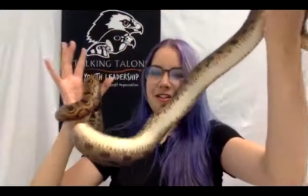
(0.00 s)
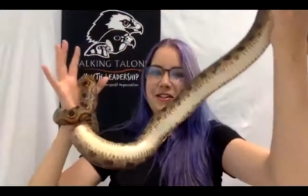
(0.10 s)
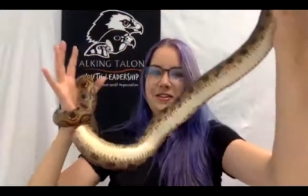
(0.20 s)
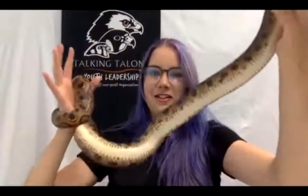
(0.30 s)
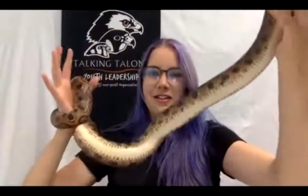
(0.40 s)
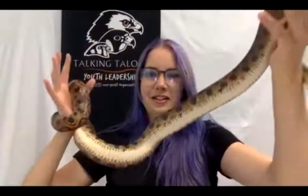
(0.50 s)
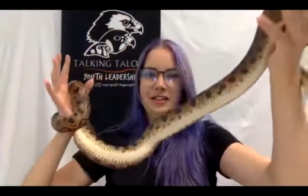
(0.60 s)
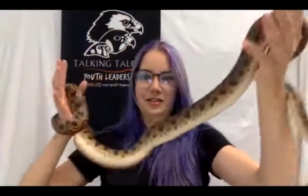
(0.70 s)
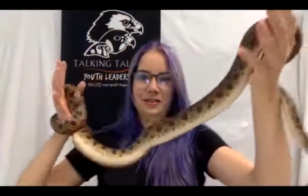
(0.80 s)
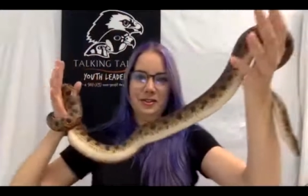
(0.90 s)
let's see if I can get
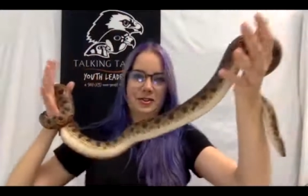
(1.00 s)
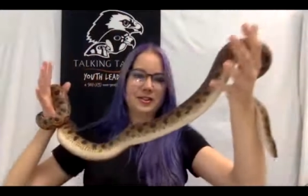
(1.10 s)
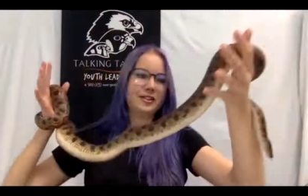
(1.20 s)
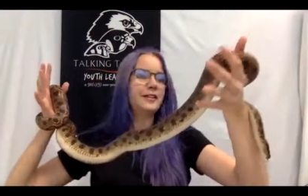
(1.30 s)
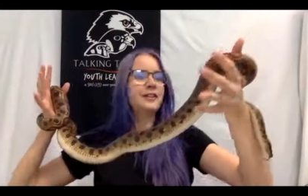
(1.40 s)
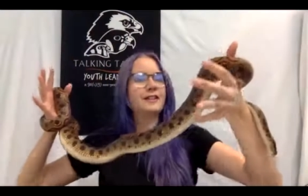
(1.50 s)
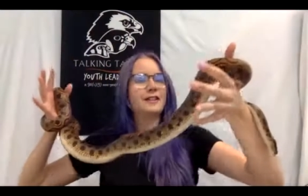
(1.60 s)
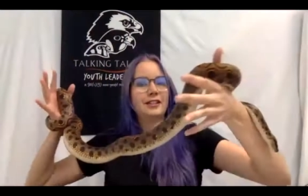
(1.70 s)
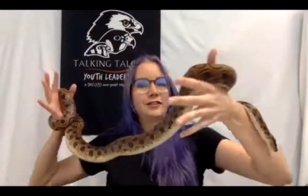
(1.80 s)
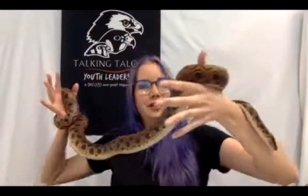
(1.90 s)
her. So
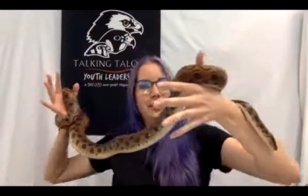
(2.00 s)
if